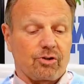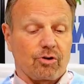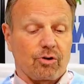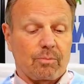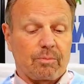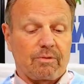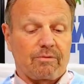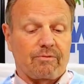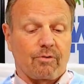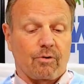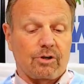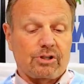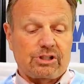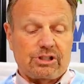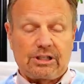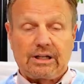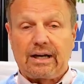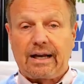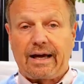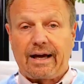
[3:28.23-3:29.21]
to her before
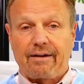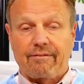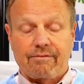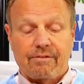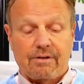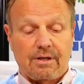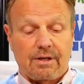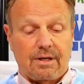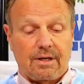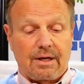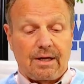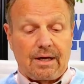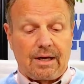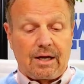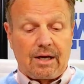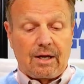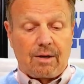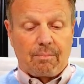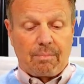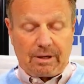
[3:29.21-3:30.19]
she left,
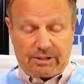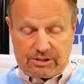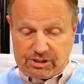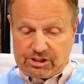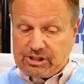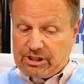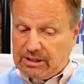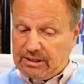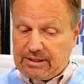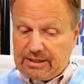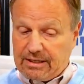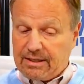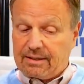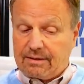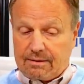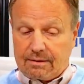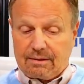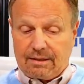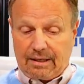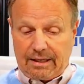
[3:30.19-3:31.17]
but she
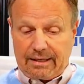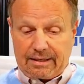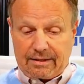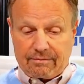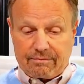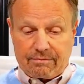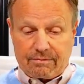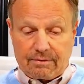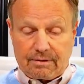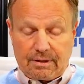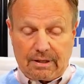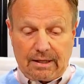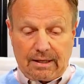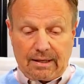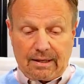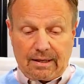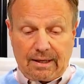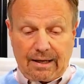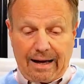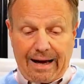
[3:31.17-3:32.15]
did leave.
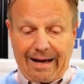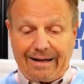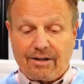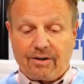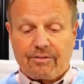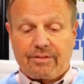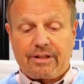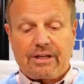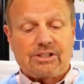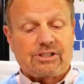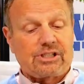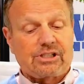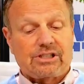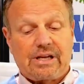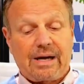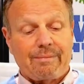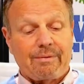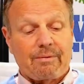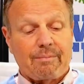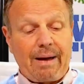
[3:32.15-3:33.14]
I don't think she's
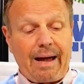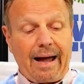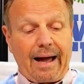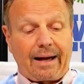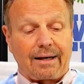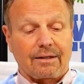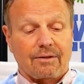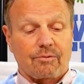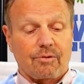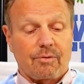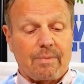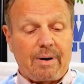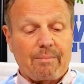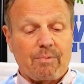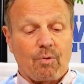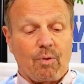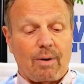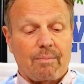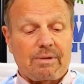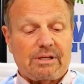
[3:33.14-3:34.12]
coming back.
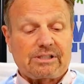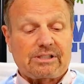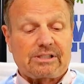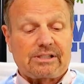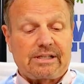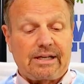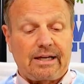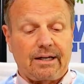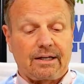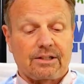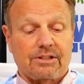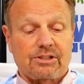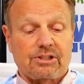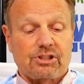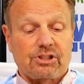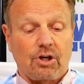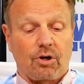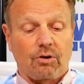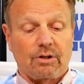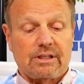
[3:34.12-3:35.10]
Remember what Mrs.
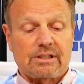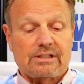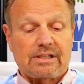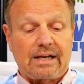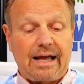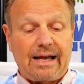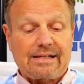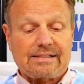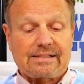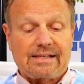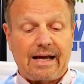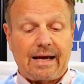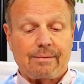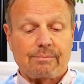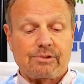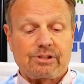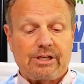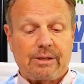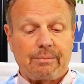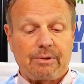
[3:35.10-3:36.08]
Higgins told us last
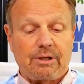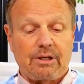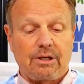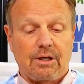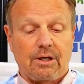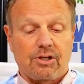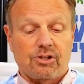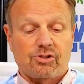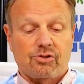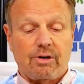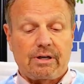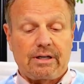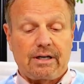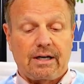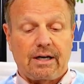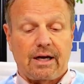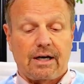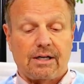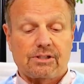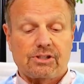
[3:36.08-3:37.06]
time Jimmy
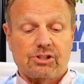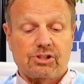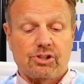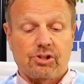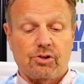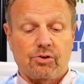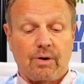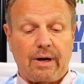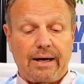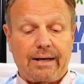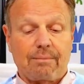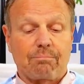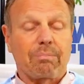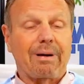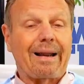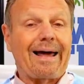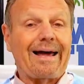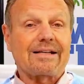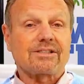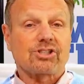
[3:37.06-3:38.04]
treated us to a
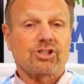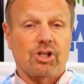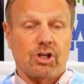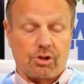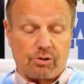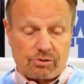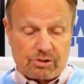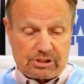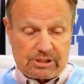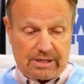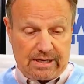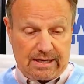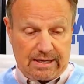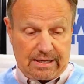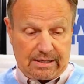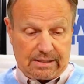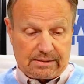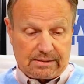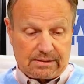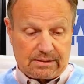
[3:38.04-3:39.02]
blasto
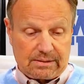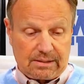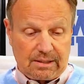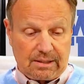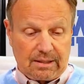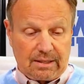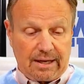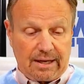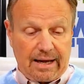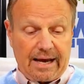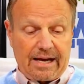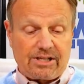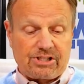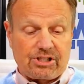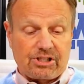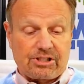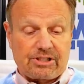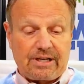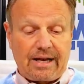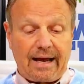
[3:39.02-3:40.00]
sneeze.
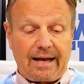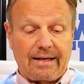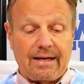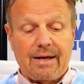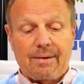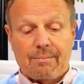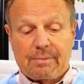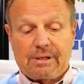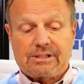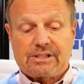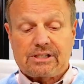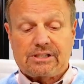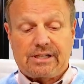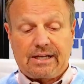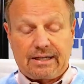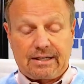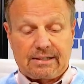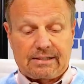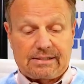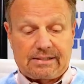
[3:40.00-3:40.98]
Aisha sighed. Mrs.
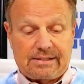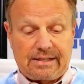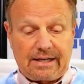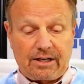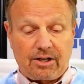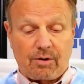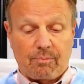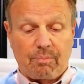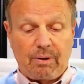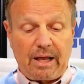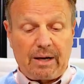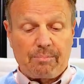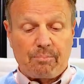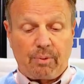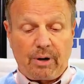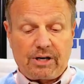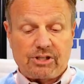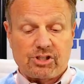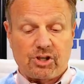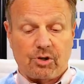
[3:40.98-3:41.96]
Higgins said her
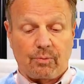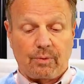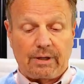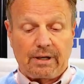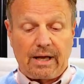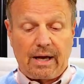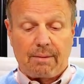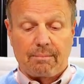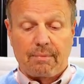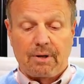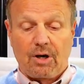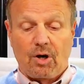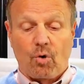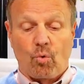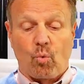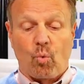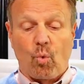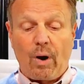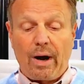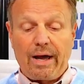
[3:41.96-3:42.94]
blood pressure went up.
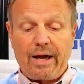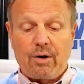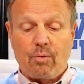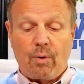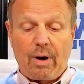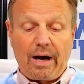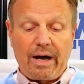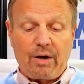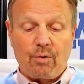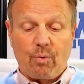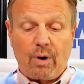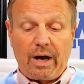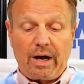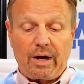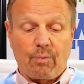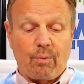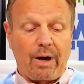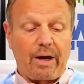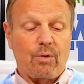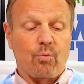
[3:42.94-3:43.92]
Way, way,
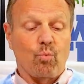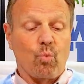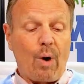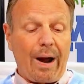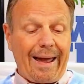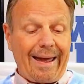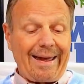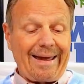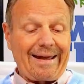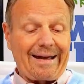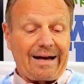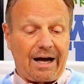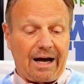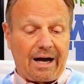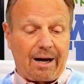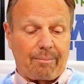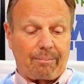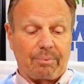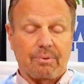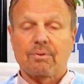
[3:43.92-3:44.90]
way, way, way
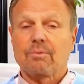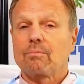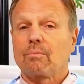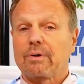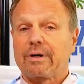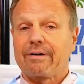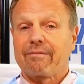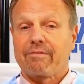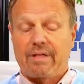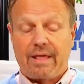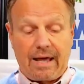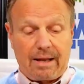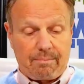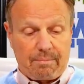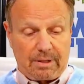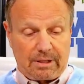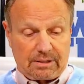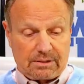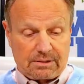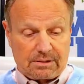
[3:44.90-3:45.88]
up, whatever
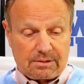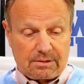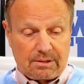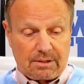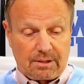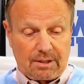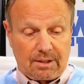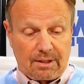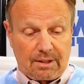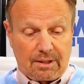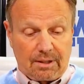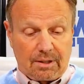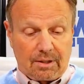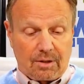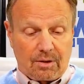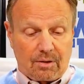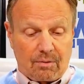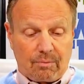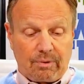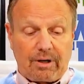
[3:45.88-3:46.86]
that means.
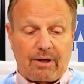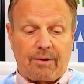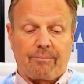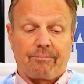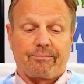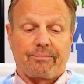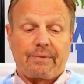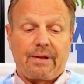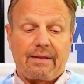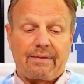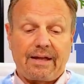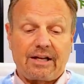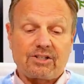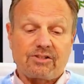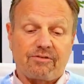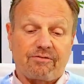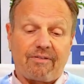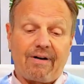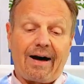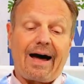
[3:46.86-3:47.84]
Well,
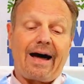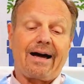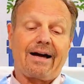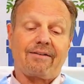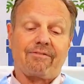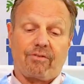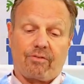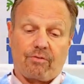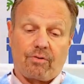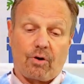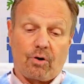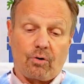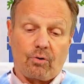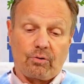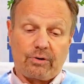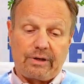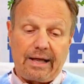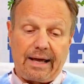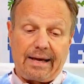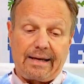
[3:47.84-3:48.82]
that's five
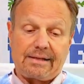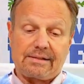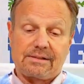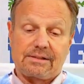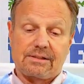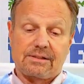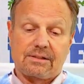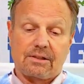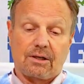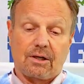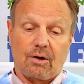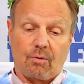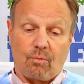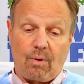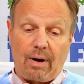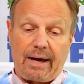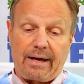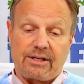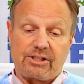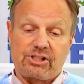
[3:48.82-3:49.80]
whole days
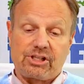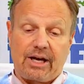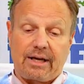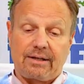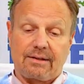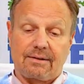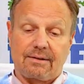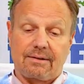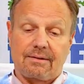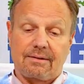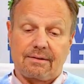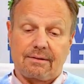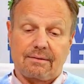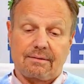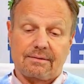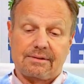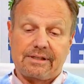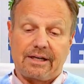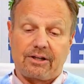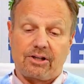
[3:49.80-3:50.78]
away, Jaden
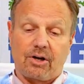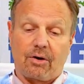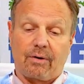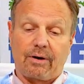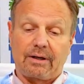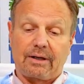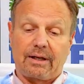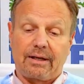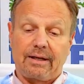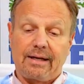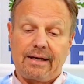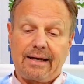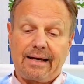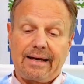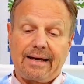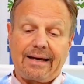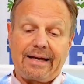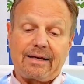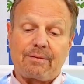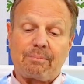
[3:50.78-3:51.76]
said knowingly.
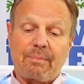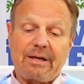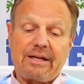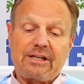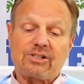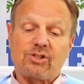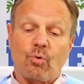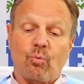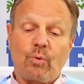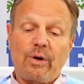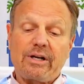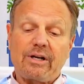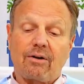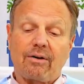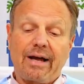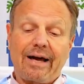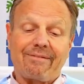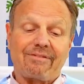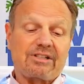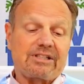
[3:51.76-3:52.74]
It means we
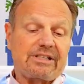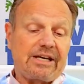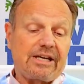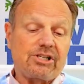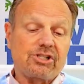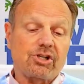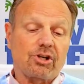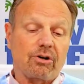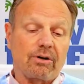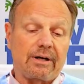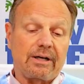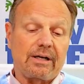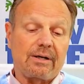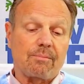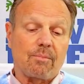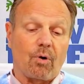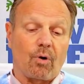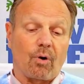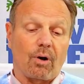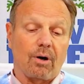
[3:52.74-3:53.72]
don't have a teacher
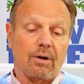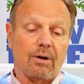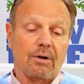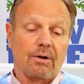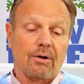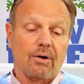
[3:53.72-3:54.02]
anymore.